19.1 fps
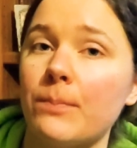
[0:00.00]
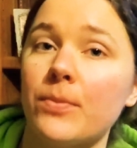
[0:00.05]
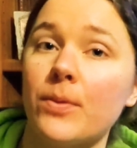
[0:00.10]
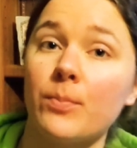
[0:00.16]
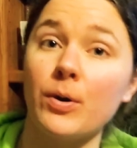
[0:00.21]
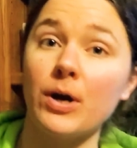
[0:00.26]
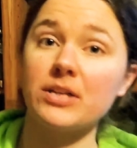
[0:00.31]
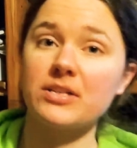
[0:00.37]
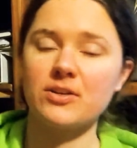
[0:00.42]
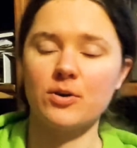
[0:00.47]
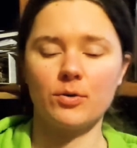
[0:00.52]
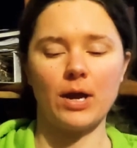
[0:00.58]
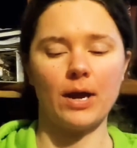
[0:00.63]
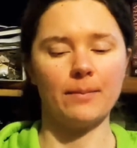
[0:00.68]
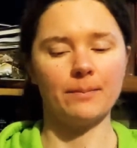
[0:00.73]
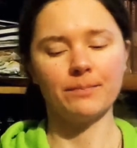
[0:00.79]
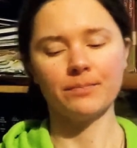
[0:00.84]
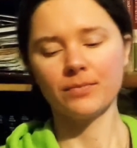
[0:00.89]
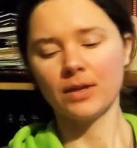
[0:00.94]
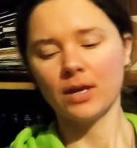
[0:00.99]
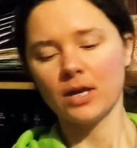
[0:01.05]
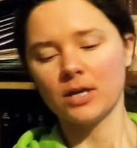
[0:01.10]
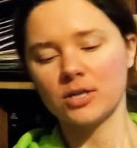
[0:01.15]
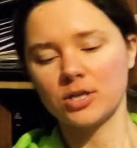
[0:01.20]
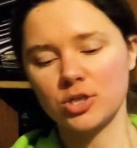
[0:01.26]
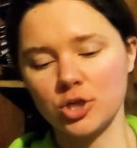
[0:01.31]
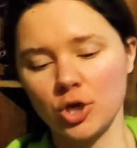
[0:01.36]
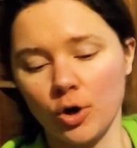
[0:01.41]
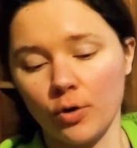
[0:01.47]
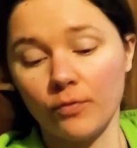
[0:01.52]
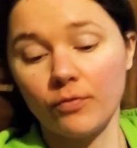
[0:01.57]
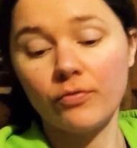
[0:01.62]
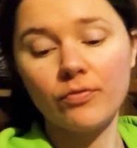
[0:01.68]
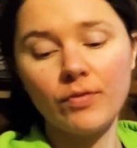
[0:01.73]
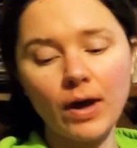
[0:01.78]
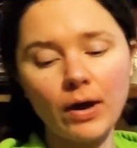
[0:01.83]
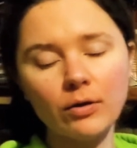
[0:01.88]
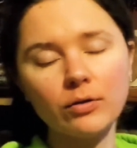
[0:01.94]
Okay, the bread's okay.
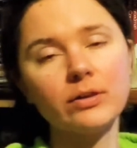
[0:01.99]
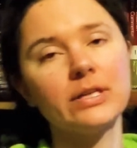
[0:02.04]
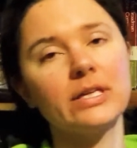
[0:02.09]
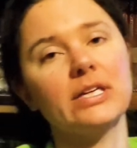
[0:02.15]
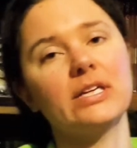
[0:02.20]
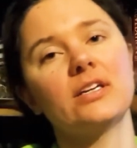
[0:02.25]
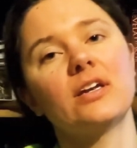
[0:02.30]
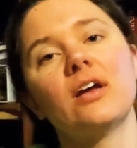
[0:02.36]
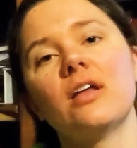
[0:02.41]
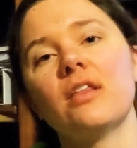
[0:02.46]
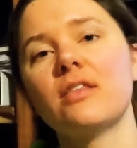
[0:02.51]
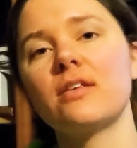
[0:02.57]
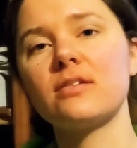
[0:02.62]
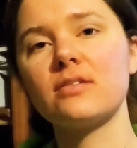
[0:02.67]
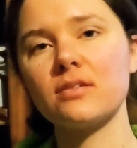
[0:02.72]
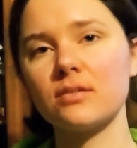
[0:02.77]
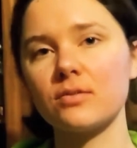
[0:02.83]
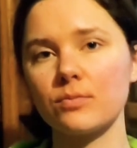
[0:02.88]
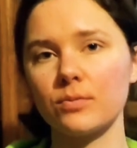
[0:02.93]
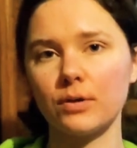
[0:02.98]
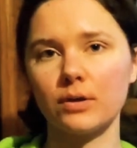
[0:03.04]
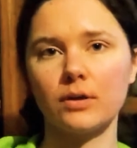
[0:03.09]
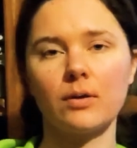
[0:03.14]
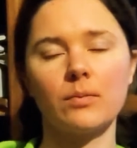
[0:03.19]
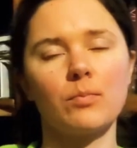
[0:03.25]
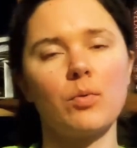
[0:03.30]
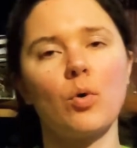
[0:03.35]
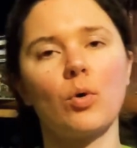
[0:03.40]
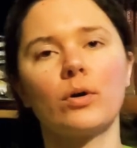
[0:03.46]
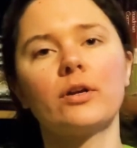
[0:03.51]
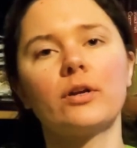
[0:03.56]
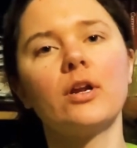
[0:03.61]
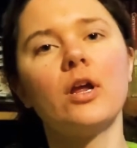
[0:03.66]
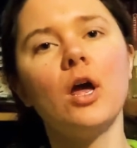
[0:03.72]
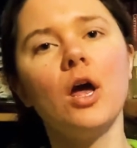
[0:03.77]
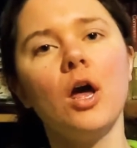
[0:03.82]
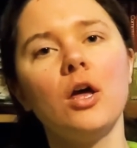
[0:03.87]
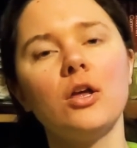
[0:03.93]
So felt need. This is really
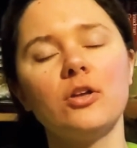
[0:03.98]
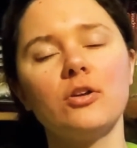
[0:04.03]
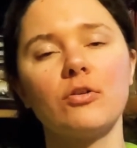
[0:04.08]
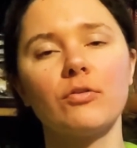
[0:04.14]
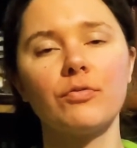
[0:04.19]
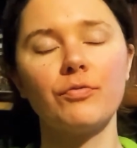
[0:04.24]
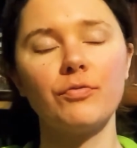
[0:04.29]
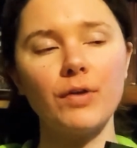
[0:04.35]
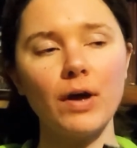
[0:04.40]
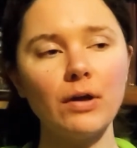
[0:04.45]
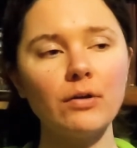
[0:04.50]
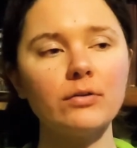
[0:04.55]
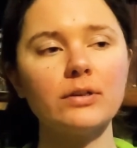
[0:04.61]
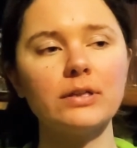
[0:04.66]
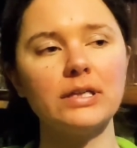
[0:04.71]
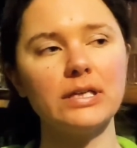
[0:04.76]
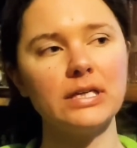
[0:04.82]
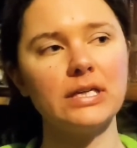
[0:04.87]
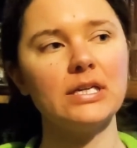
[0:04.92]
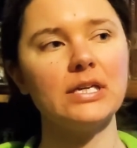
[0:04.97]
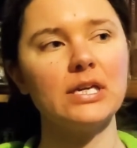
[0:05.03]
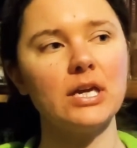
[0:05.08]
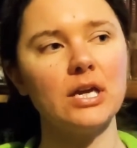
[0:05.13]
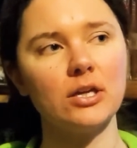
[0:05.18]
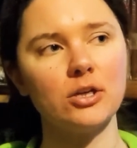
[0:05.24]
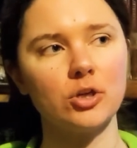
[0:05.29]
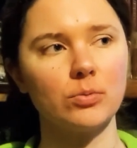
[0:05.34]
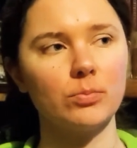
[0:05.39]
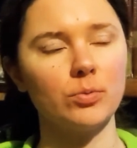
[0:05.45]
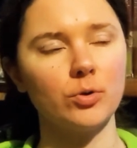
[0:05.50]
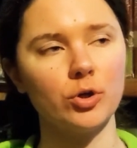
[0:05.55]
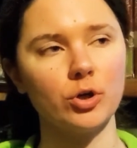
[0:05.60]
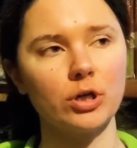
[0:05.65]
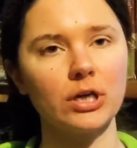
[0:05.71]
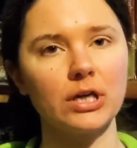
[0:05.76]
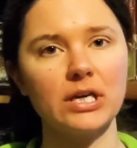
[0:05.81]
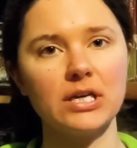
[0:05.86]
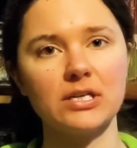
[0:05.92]
important. Your felt need in
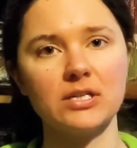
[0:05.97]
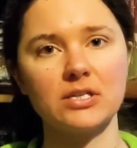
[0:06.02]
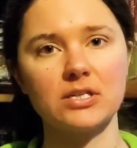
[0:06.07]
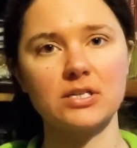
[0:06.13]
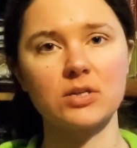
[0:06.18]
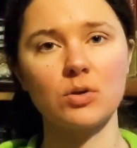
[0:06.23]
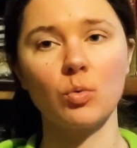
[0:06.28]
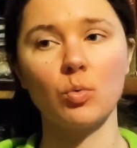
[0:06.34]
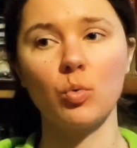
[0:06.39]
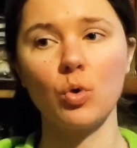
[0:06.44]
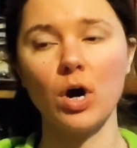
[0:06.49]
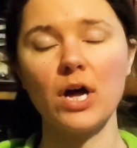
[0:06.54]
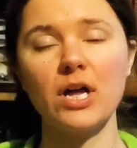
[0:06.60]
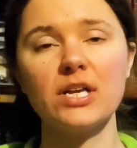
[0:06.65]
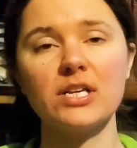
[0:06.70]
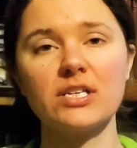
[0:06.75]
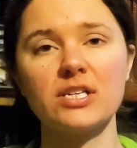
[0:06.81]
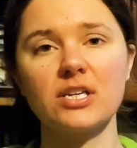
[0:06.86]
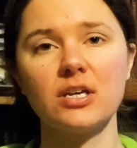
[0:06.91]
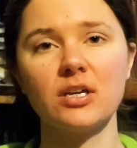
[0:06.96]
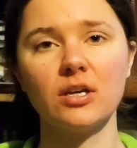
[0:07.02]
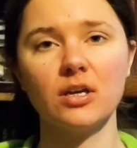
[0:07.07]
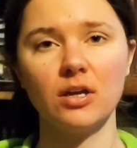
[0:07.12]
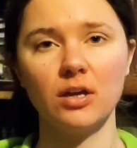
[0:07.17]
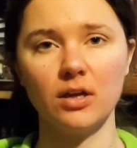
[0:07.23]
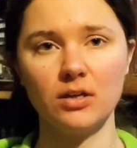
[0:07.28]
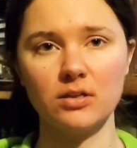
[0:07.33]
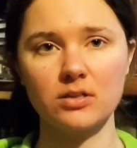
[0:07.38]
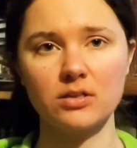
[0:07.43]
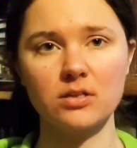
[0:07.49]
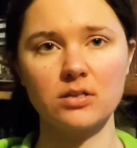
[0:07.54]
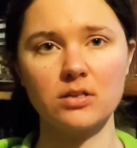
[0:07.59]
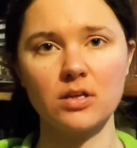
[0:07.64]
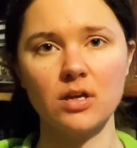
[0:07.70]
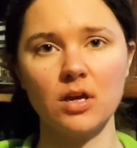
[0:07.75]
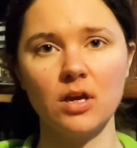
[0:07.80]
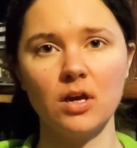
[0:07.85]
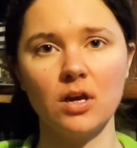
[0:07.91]
your book is what
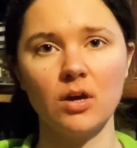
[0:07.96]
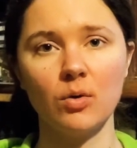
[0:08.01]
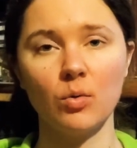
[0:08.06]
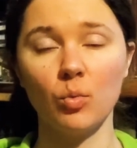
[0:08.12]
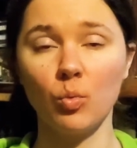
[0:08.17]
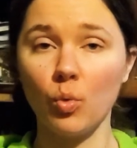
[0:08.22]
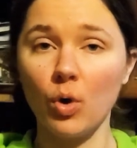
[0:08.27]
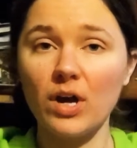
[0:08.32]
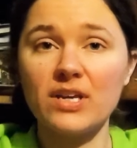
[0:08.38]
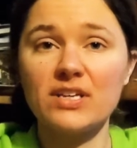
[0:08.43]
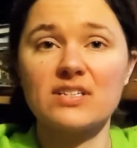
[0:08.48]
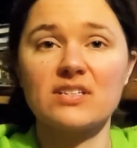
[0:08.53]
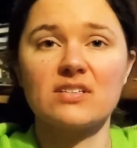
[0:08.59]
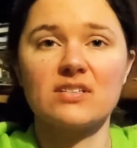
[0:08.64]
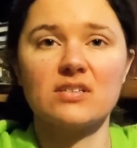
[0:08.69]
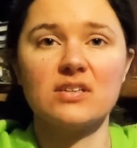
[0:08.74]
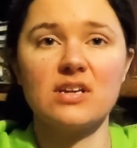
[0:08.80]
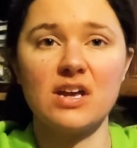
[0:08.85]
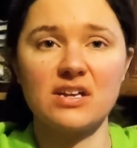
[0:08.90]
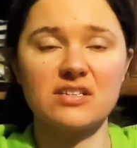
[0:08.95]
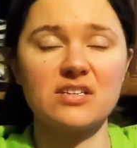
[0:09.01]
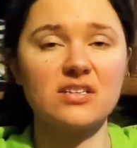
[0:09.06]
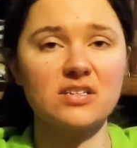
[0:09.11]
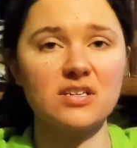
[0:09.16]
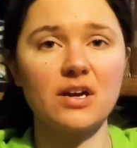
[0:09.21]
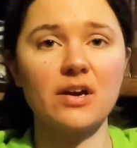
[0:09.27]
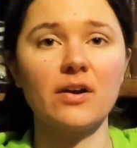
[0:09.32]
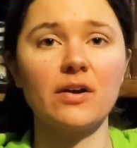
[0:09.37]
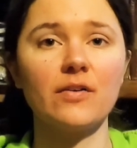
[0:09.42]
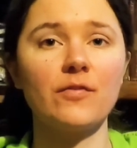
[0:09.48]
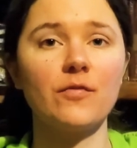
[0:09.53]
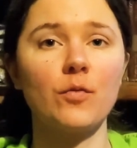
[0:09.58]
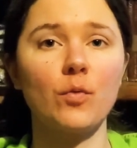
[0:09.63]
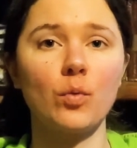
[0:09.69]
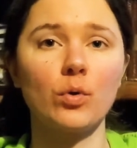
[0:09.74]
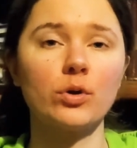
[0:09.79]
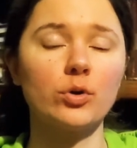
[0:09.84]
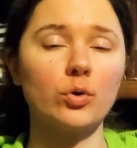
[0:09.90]
is what is
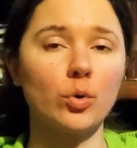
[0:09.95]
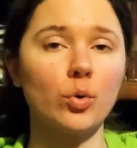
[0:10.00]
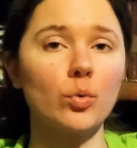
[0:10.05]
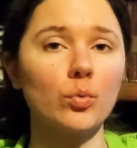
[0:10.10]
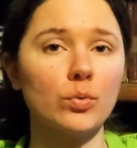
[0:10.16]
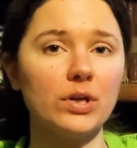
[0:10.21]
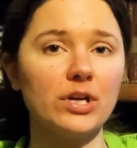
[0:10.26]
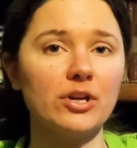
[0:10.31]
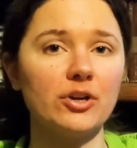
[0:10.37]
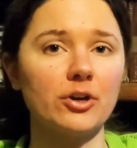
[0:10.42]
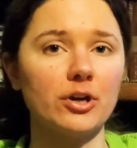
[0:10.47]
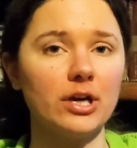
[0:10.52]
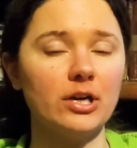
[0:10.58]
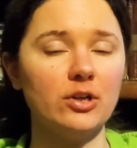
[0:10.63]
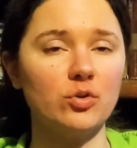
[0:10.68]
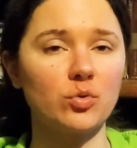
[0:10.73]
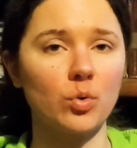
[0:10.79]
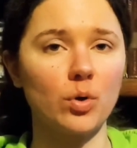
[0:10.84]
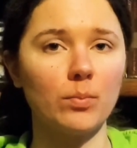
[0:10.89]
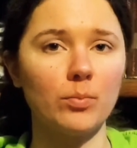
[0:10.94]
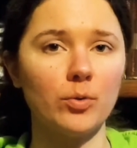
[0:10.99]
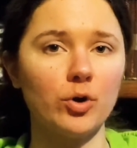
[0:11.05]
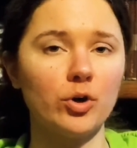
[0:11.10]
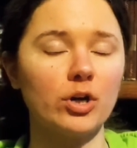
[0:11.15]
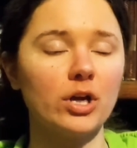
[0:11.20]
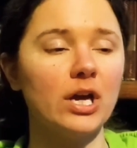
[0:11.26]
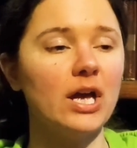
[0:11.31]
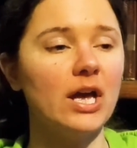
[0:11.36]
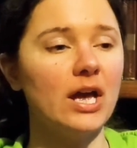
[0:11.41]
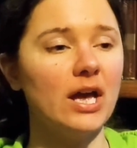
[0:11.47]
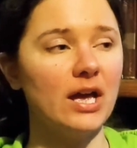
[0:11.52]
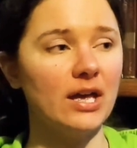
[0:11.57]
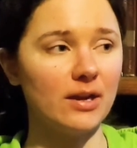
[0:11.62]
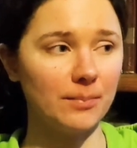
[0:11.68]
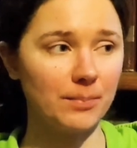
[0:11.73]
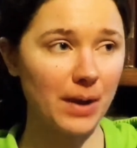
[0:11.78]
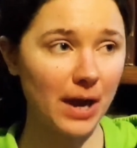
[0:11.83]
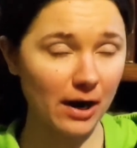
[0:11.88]
necessary for your reader in your book
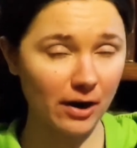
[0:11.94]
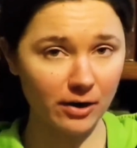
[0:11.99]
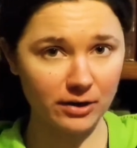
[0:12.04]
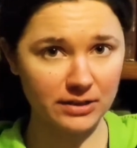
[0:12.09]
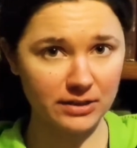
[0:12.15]
in a